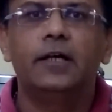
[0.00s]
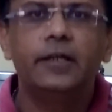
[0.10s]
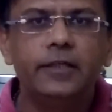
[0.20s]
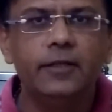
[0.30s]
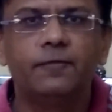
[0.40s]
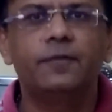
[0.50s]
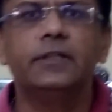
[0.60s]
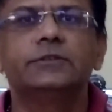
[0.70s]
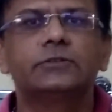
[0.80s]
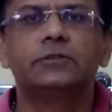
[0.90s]
a
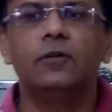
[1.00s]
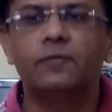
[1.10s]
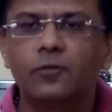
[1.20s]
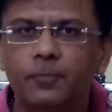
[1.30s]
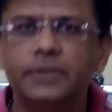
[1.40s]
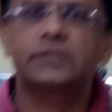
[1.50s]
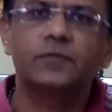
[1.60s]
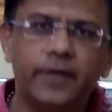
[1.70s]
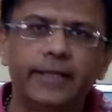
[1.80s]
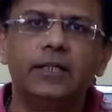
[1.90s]
difference of rupees
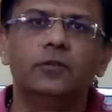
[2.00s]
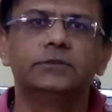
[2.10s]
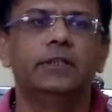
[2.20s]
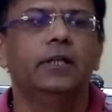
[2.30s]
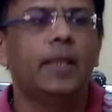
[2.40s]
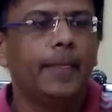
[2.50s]
5,000